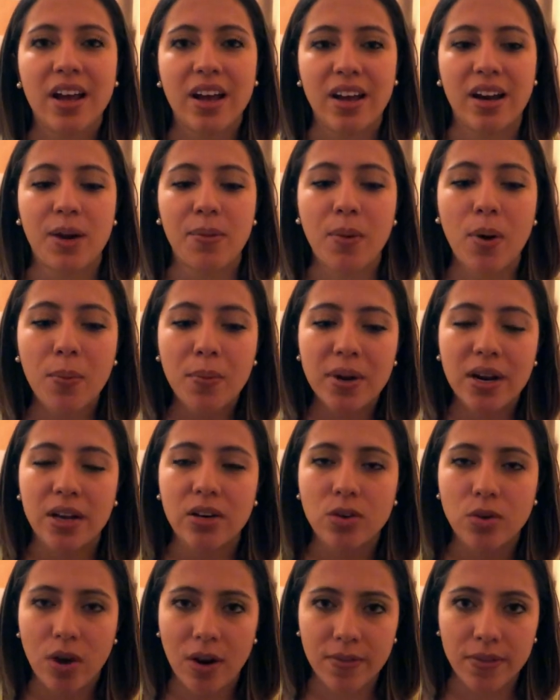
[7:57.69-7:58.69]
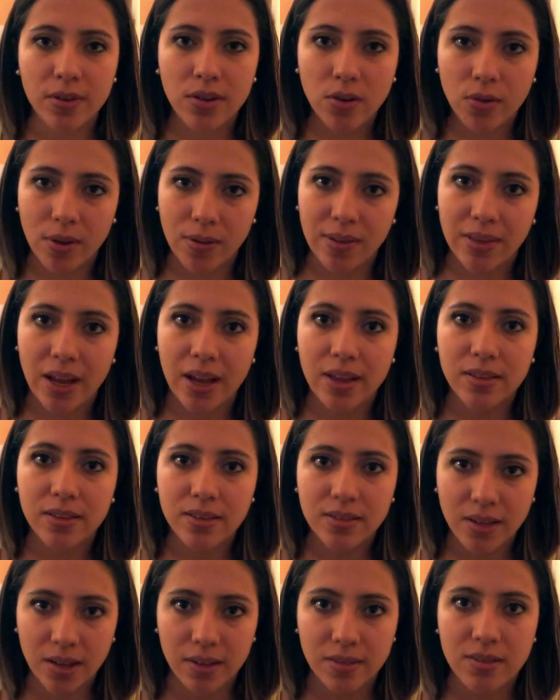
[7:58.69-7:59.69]
And I'm hoping I don't have to deal with that
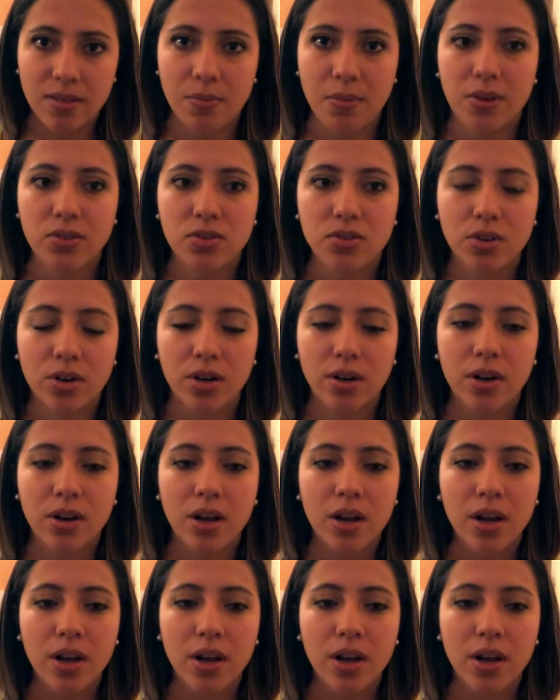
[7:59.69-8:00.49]
the second semester.